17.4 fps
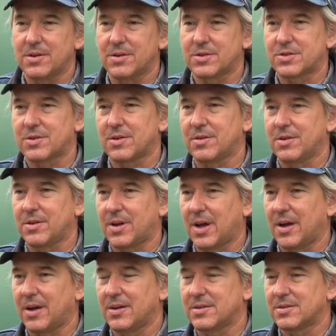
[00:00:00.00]
to show you
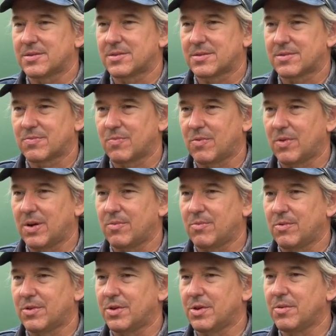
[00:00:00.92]
guys what
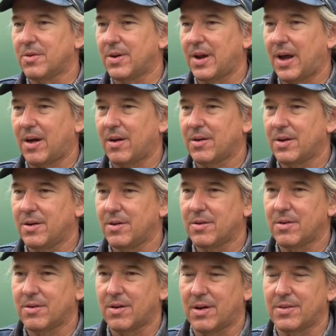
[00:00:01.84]
we're doing out
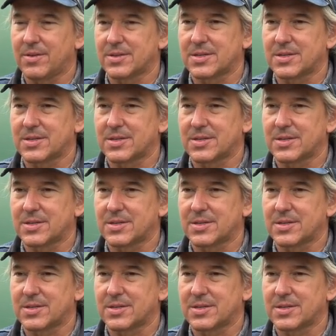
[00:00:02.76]
here on the